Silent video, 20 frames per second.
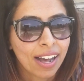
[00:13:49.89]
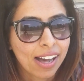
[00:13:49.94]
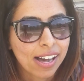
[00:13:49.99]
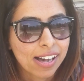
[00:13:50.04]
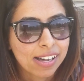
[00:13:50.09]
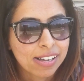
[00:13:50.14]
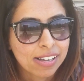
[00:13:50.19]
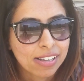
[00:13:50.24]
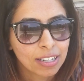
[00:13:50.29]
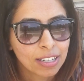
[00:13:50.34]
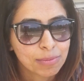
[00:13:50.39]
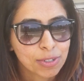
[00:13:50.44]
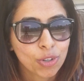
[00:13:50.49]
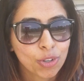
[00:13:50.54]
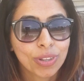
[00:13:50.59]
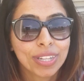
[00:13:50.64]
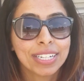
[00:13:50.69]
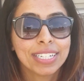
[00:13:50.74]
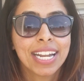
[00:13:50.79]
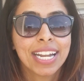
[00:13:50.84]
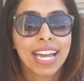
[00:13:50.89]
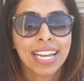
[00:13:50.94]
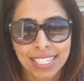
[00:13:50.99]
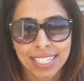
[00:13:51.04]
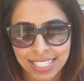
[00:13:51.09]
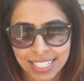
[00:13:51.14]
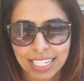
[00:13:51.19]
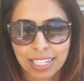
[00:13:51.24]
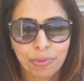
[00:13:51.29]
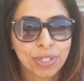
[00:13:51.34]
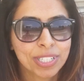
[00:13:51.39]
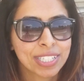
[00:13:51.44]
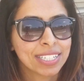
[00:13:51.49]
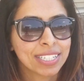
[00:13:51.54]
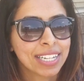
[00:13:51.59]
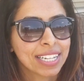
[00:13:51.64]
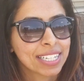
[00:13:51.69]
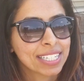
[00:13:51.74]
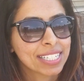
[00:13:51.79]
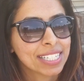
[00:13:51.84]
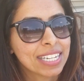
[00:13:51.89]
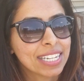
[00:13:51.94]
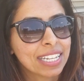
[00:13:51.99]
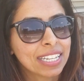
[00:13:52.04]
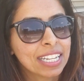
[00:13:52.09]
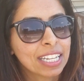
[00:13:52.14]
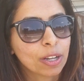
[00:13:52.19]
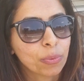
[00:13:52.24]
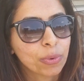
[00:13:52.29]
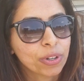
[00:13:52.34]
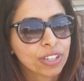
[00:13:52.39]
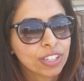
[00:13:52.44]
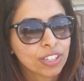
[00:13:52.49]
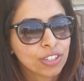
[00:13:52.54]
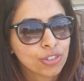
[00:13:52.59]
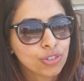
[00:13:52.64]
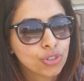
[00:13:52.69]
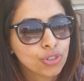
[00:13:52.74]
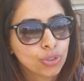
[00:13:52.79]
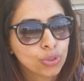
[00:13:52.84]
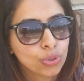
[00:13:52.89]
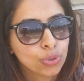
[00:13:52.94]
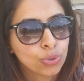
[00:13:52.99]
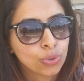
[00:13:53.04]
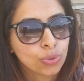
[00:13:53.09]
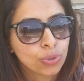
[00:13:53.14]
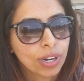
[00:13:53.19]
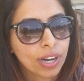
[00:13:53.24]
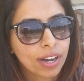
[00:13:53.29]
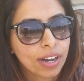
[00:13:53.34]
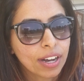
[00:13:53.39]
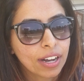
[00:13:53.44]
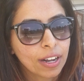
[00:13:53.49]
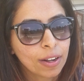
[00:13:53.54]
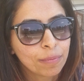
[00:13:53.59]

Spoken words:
So the next city, what's the next city, Kanika? We're gonna do,